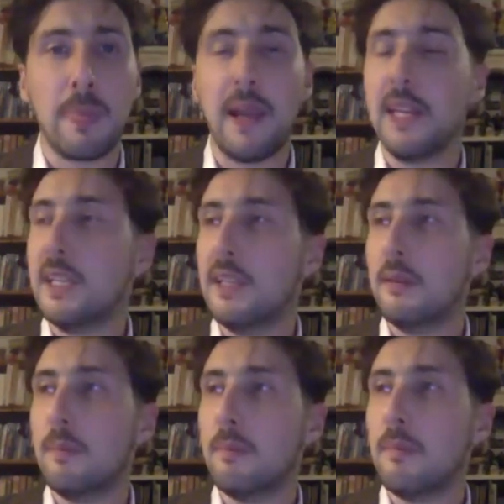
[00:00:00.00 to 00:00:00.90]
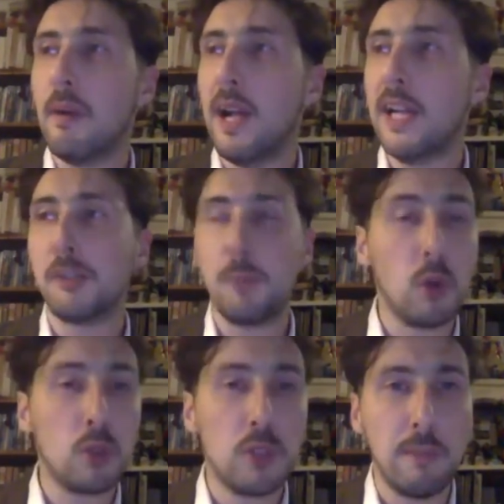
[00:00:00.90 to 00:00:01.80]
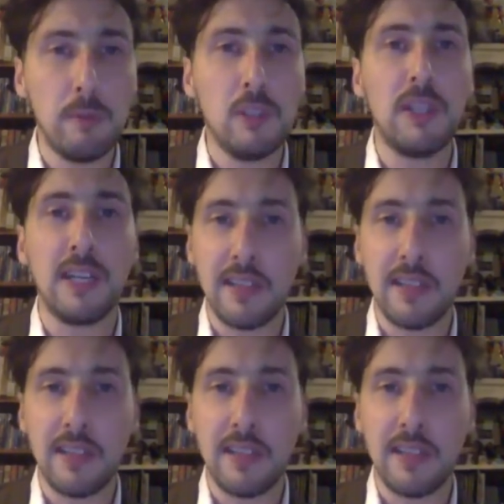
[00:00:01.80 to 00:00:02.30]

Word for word: I I spoke people there,